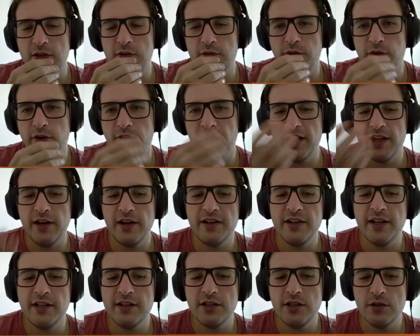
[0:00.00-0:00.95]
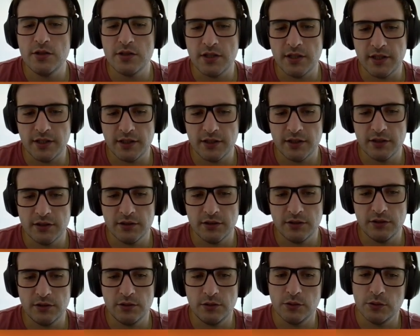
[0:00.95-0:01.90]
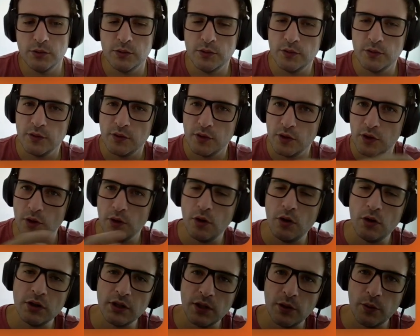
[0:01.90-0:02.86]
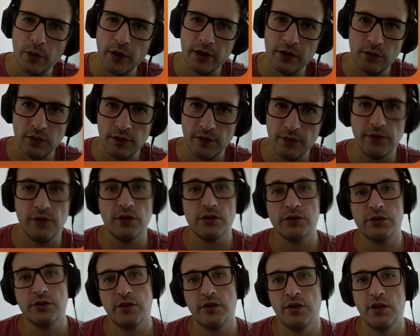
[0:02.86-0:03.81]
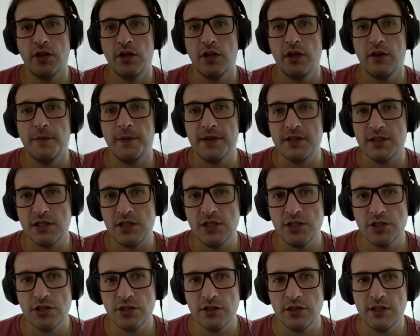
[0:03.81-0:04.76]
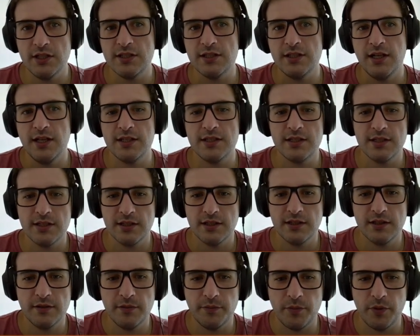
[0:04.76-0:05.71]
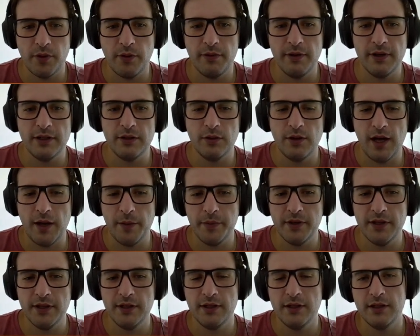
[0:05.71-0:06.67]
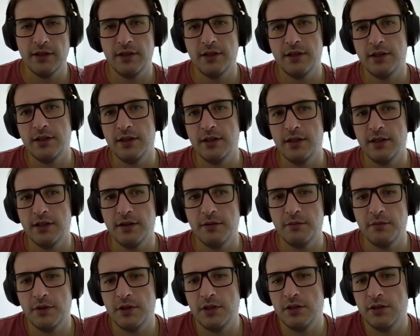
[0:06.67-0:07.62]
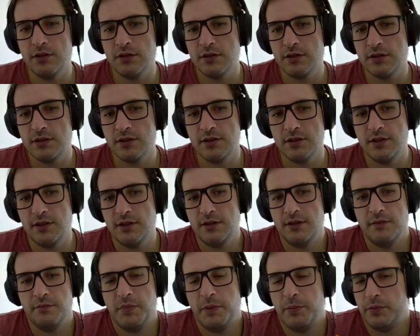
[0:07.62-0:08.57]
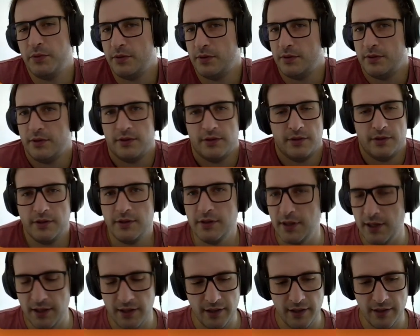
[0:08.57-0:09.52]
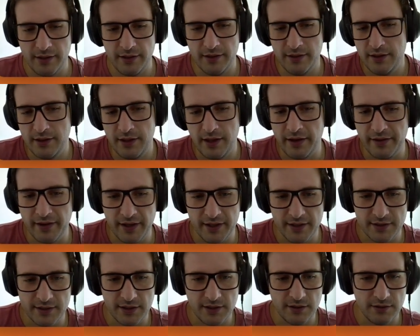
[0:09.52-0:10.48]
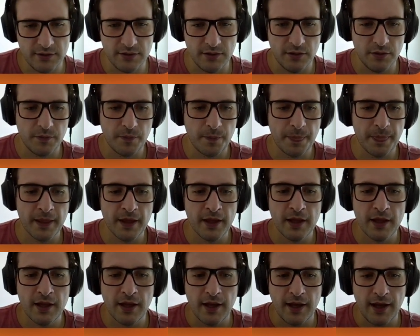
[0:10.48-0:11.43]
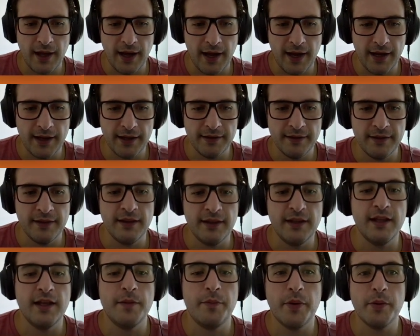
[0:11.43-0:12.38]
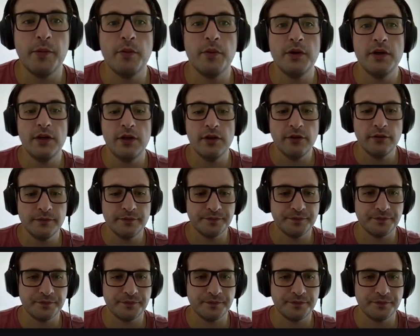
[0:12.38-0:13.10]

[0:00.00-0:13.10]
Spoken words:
for an end user to go all the way to the 4th screenshot is less probably to happen because people are lazy, And the promo video,